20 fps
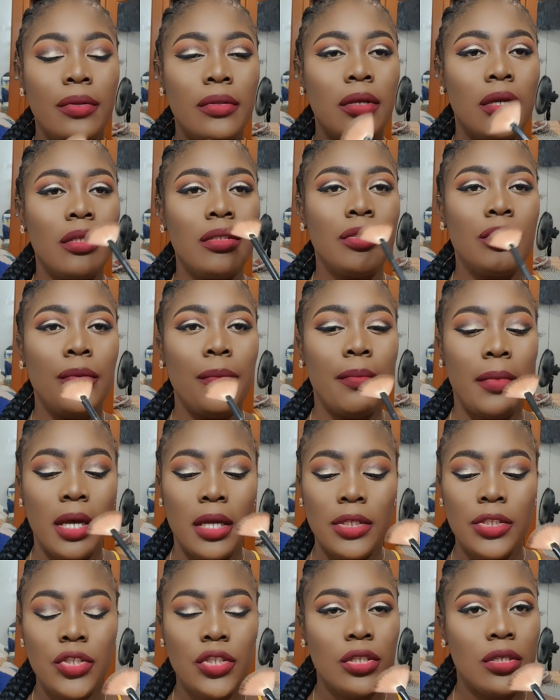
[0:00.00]
not too
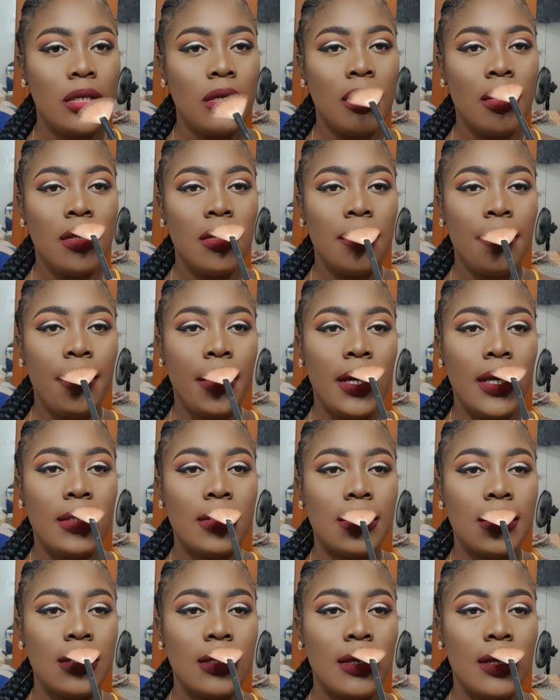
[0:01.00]
much,
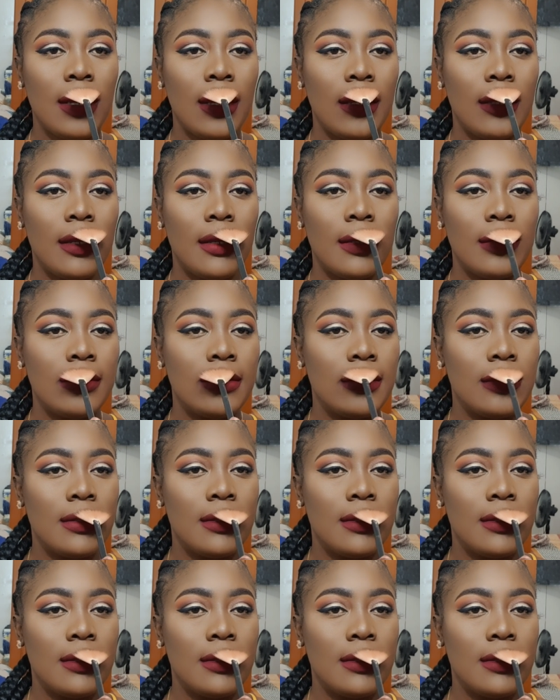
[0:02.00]
pass it like this.